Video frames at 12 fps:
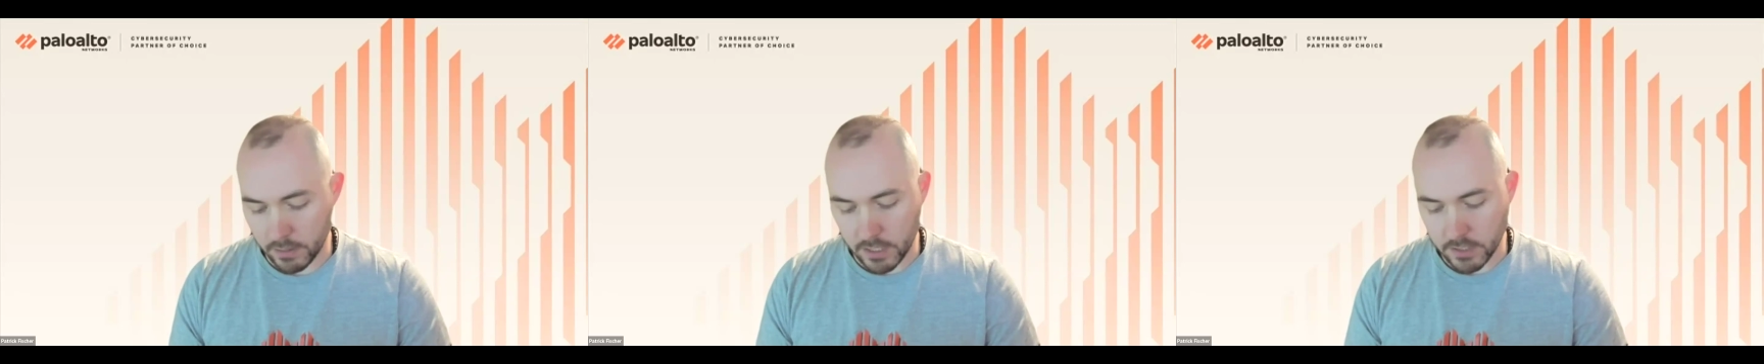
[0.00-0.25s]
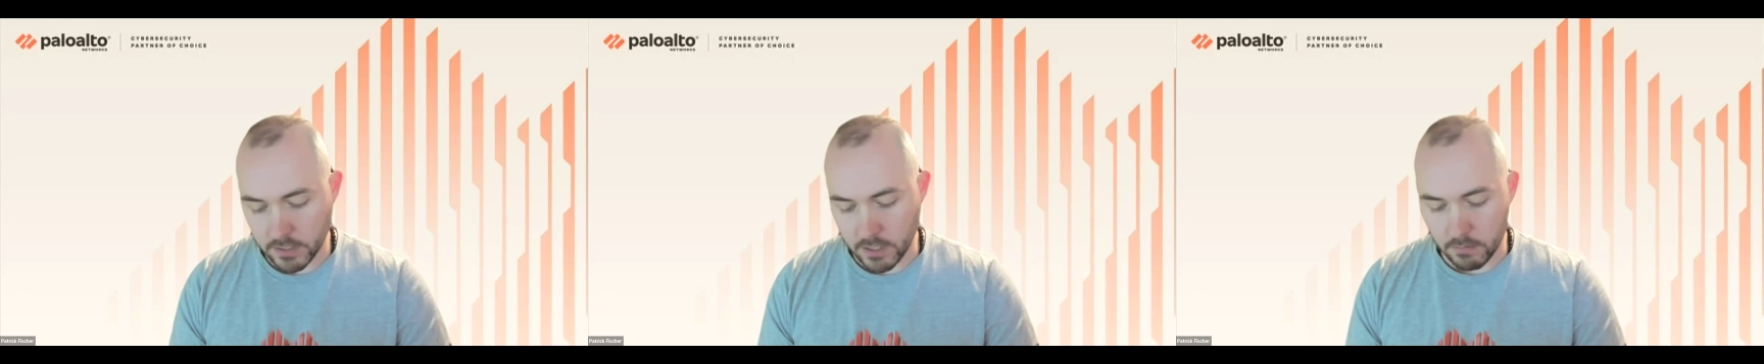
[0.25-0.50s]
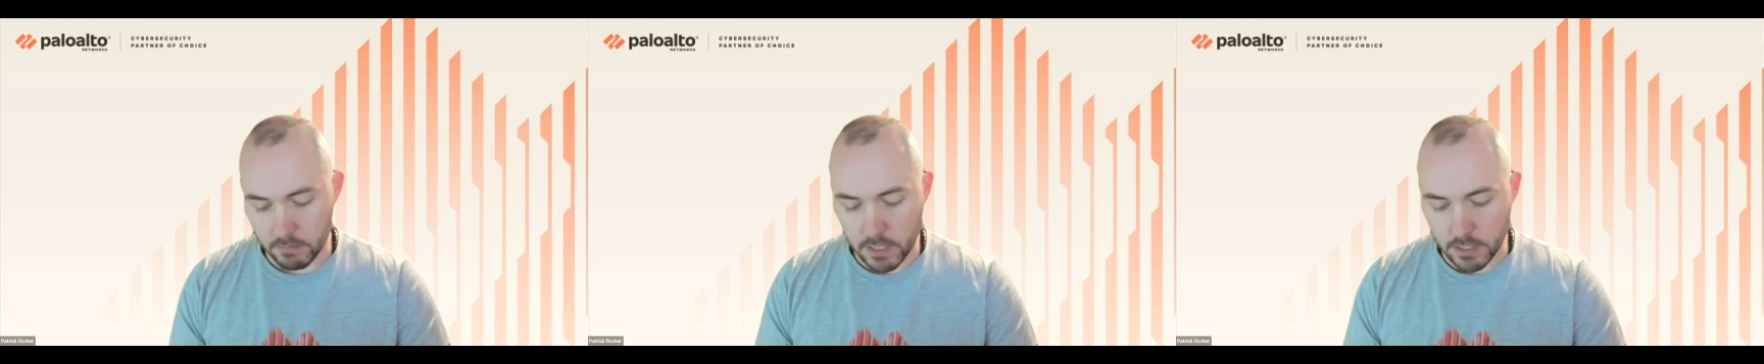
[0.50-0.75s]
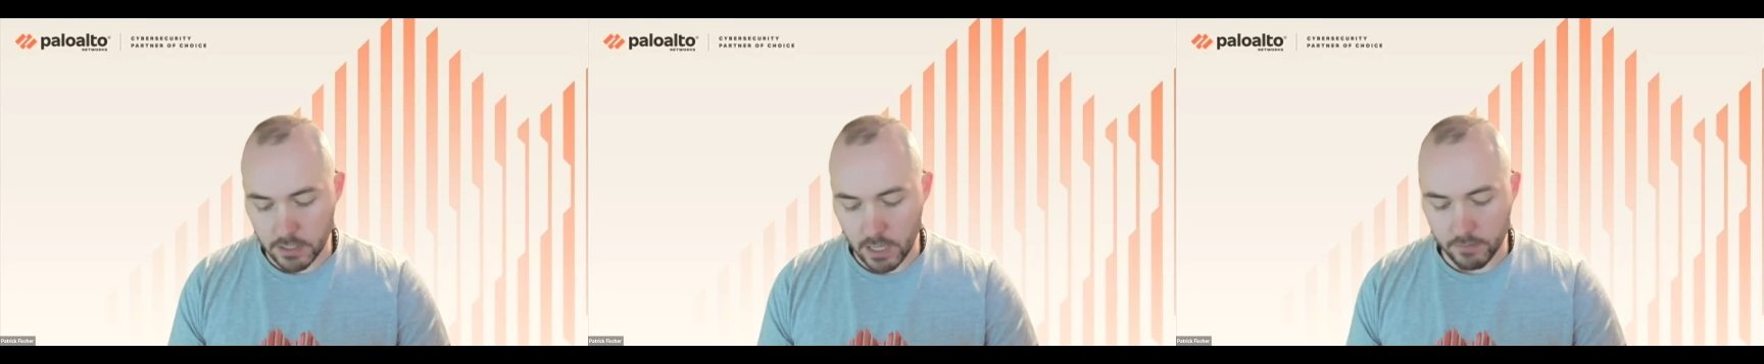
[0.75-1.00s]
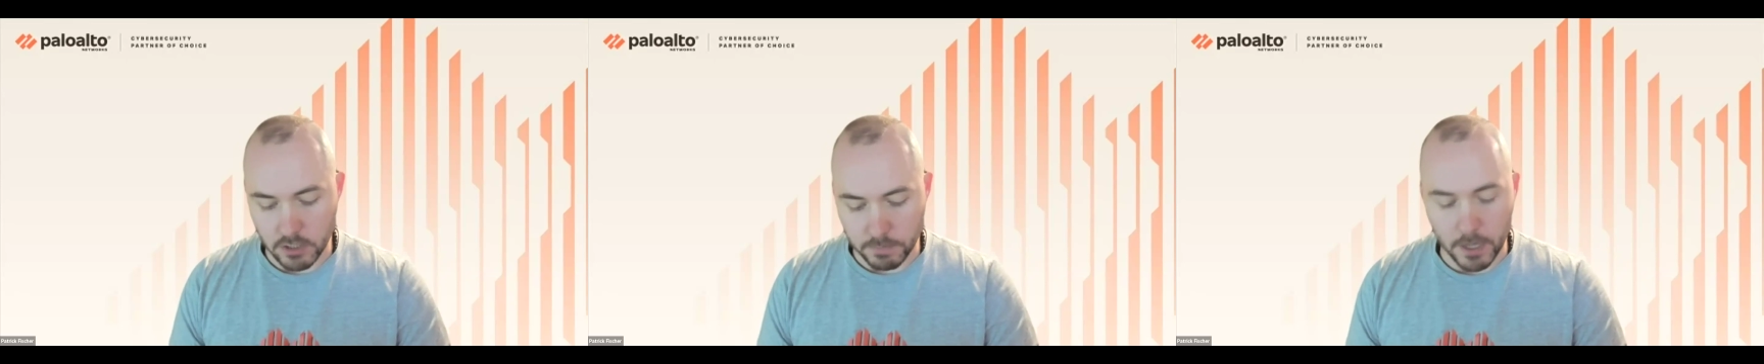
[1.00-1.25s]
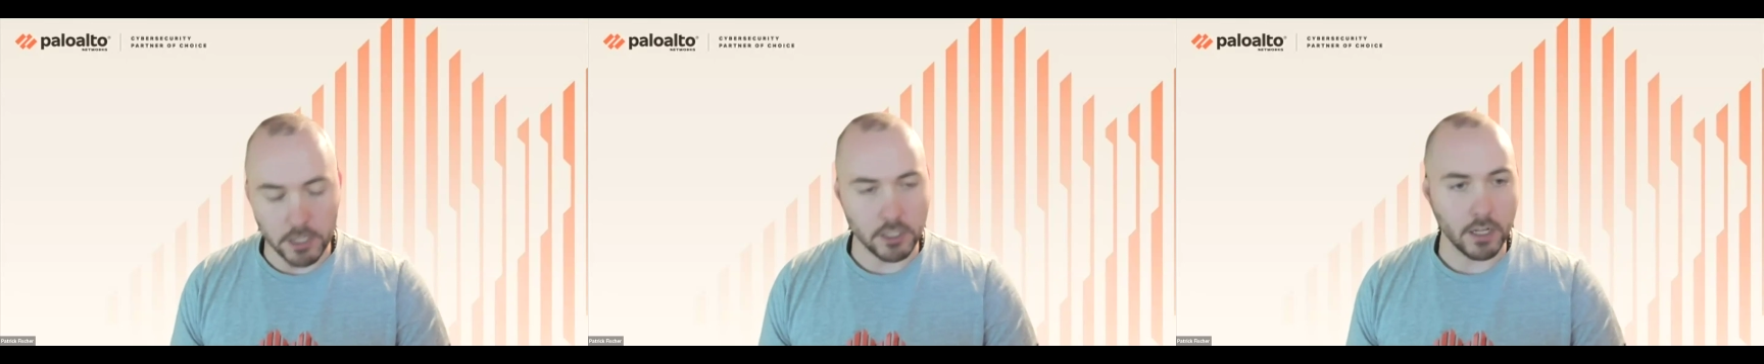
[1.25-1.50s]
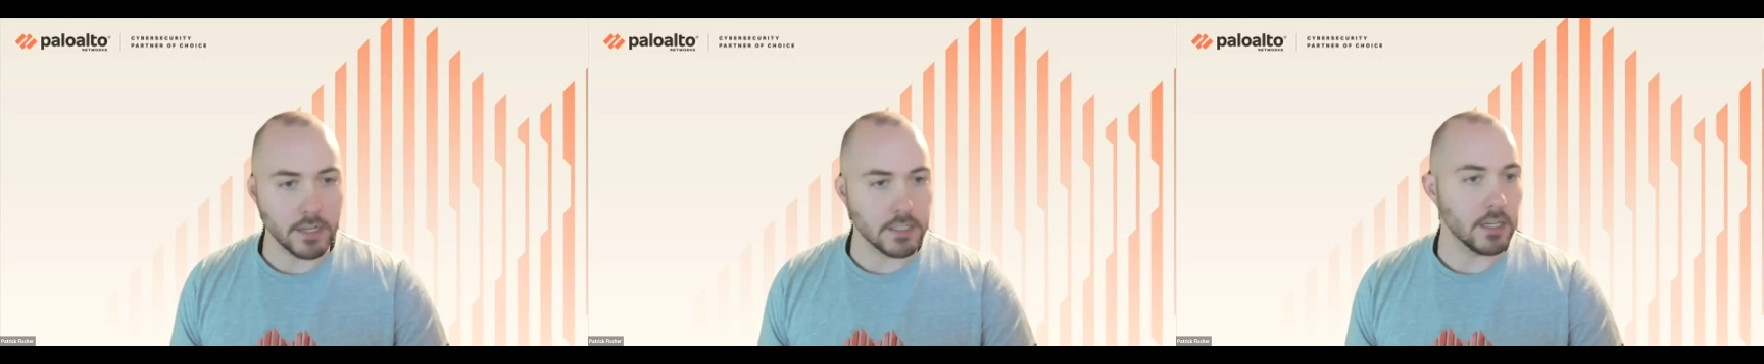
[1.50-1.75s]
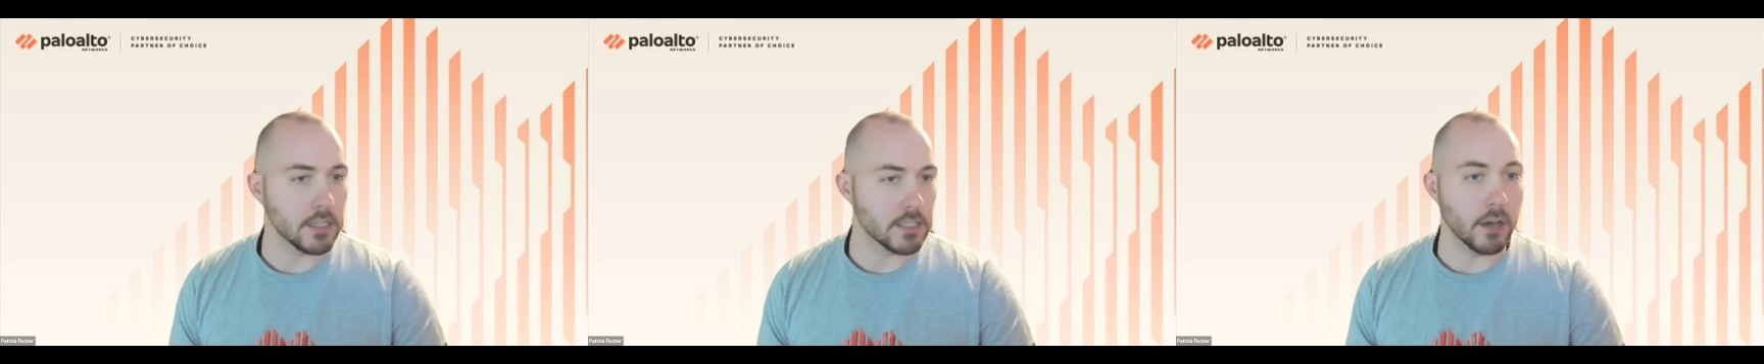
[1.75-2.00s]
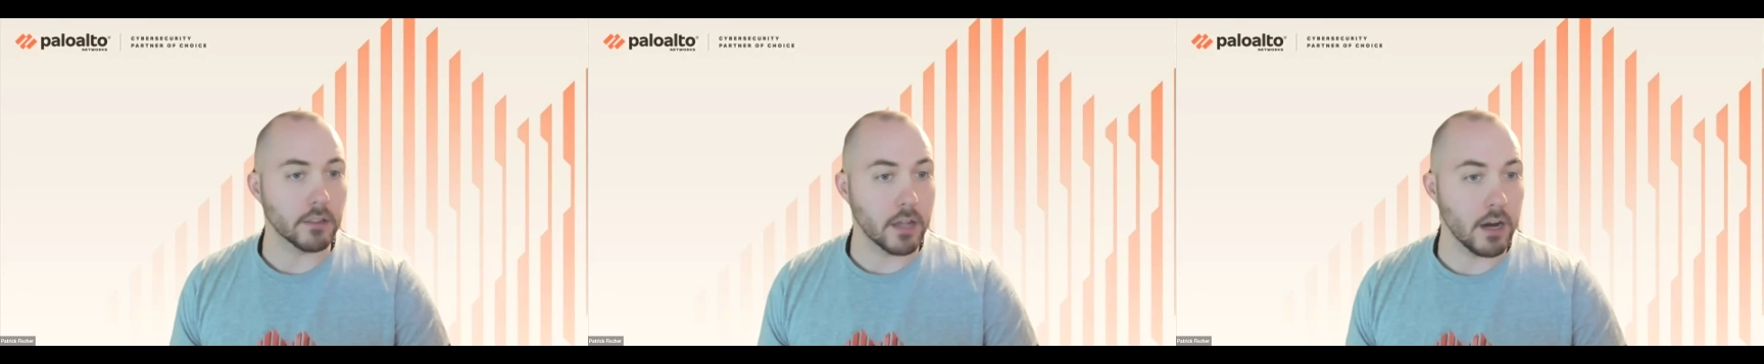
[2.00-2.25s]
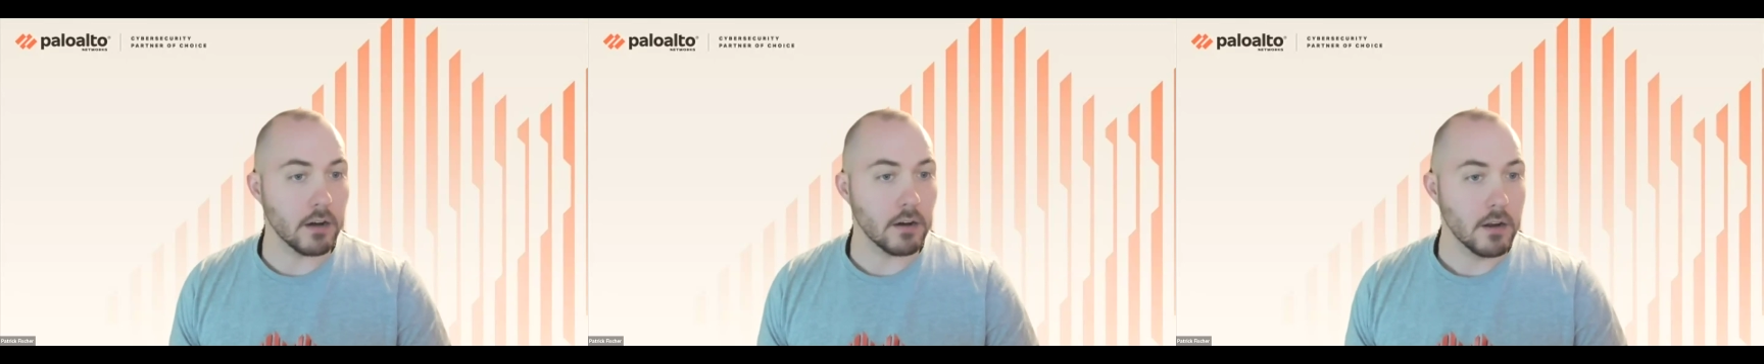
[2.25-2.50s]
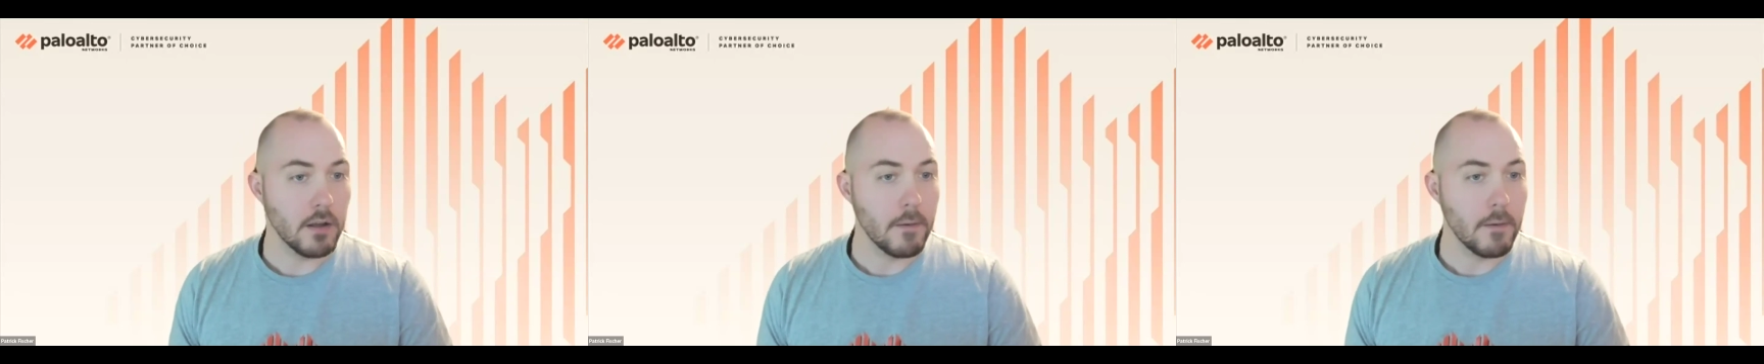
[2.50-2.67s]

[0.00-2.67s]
the things that me and David specialize in is healthcare.